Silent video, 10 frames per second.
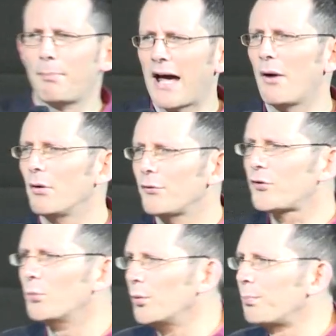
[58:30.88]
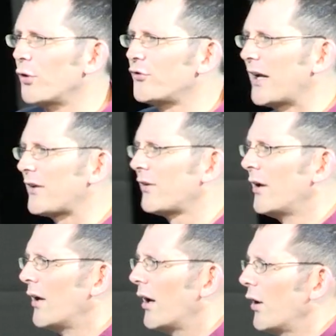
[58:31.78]
the power of small projects
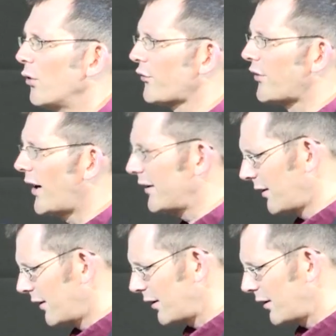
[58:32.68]
alongside